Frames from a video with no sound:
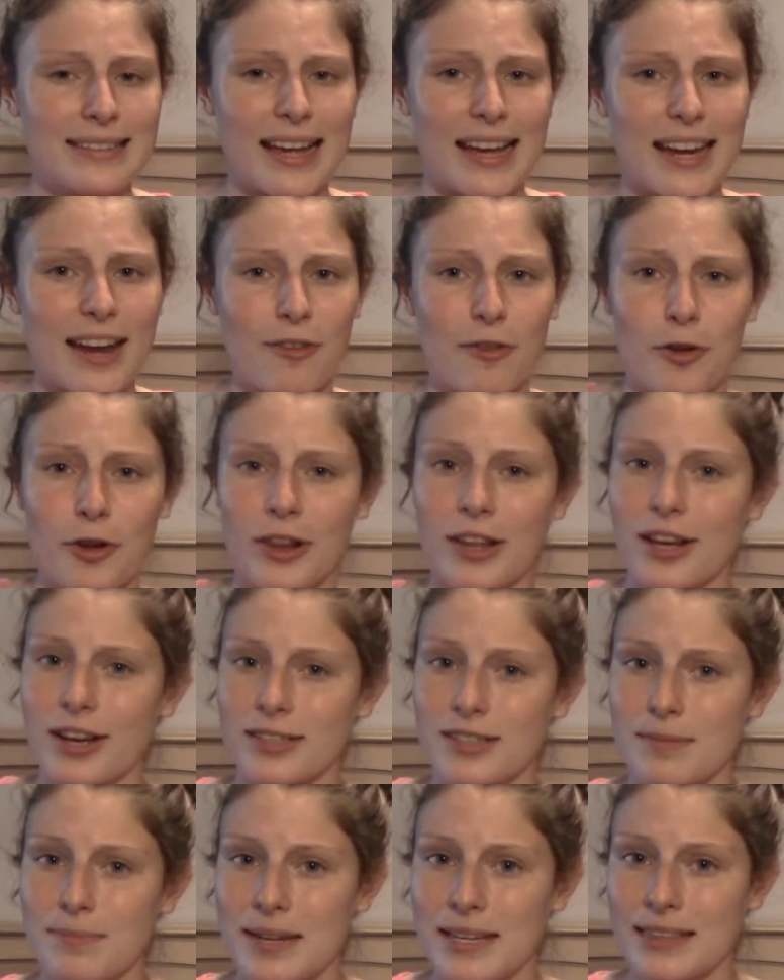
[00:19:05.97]
I never really
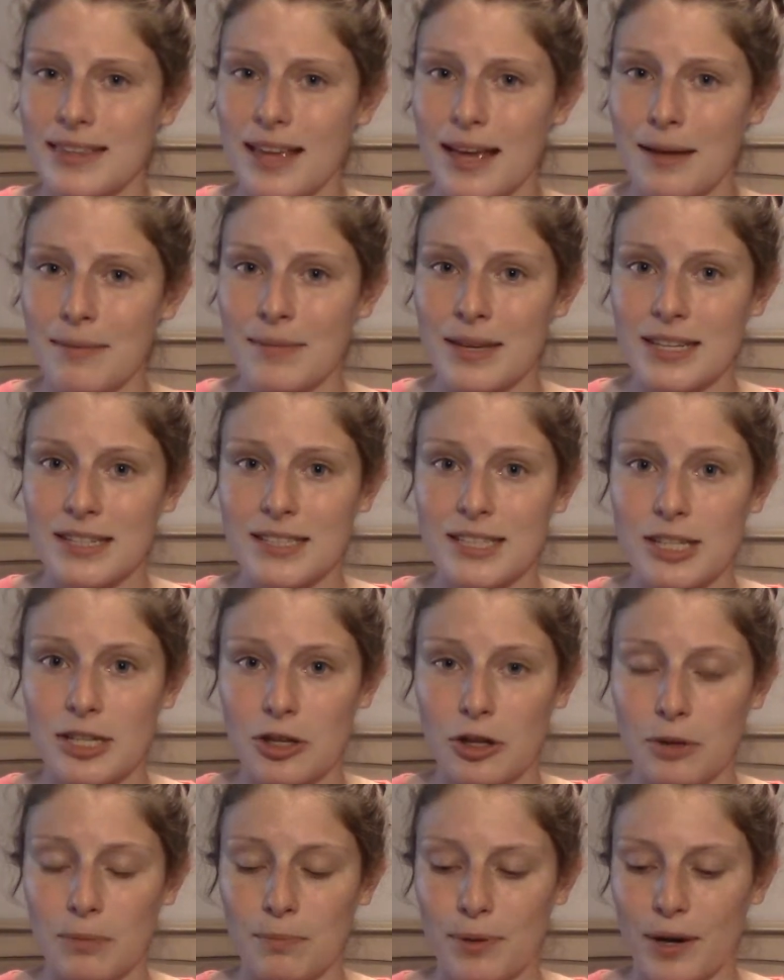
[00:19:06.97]
got to meet them
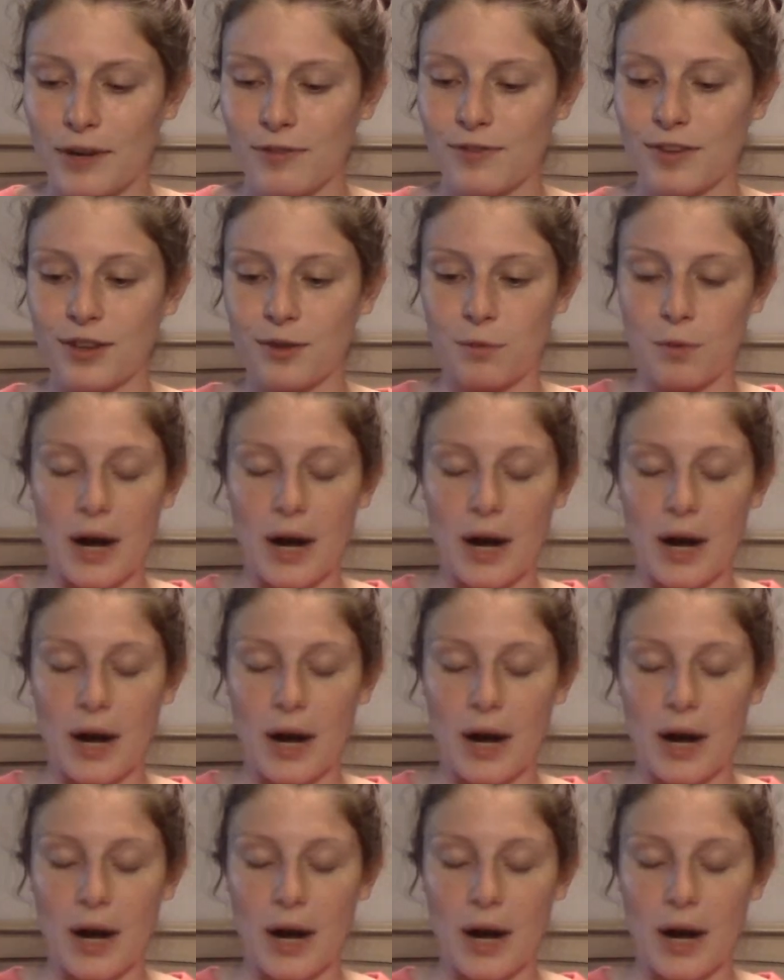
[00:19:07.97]
until breakfast